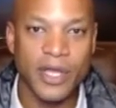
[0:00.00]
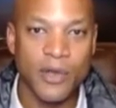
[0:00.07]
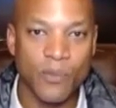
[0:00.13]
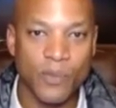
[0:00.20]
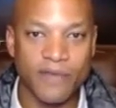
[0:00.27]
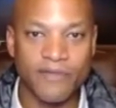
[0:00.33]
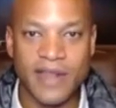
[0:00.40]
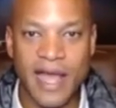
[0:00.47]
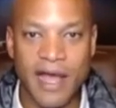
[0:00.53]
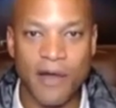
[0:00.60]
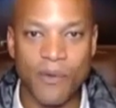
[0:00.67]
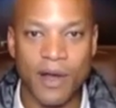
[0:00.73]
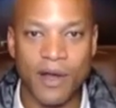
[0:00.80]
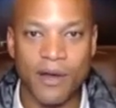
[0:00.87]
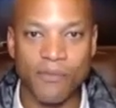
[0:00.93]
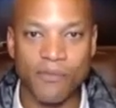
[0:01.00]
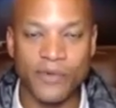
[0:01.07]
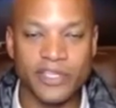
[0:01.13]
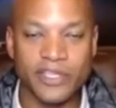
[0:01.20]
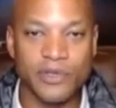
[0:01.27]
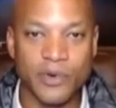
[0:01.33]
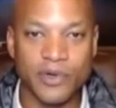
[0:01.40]
we've now
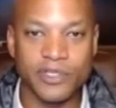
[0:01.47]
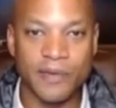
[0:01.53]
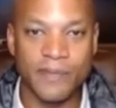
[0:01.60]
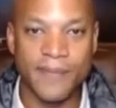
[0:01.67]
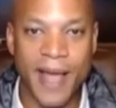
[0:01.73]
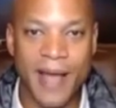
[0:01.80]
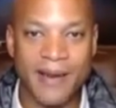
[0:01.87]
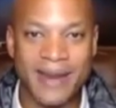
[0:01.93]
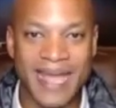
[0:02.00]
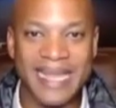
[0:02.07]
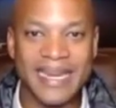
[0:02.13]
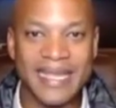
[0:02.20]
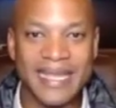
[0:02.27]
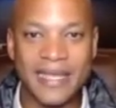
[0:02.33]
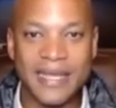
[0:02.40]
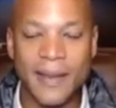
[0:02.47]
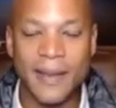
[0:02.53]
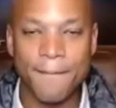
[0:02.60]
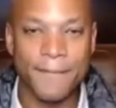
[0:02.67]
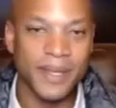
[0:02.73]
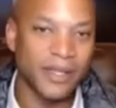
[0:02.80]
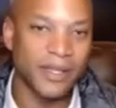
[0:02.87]
resourced about $80
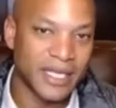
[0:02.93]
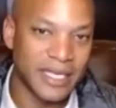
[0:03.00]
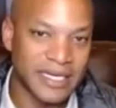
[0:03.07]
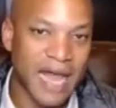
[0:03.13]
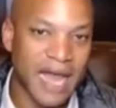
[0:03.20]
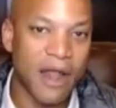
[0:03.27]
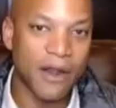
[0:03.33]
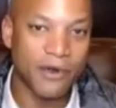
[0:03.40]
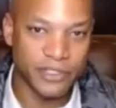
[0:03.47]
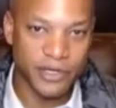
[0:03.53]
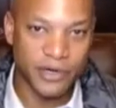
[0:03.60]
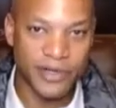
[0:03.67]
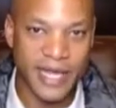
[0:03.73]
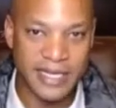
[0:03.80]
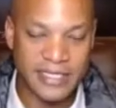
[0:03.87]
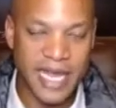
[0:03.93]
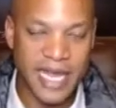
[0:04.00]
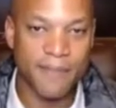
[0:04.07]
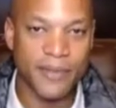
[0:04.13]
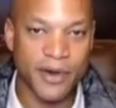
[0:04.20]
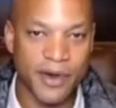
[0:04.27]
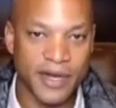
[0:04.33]
million during that
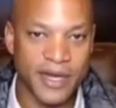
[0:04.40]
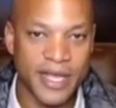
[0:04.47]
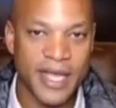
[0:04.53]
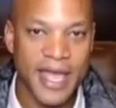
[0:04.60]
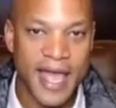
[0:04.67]
time period,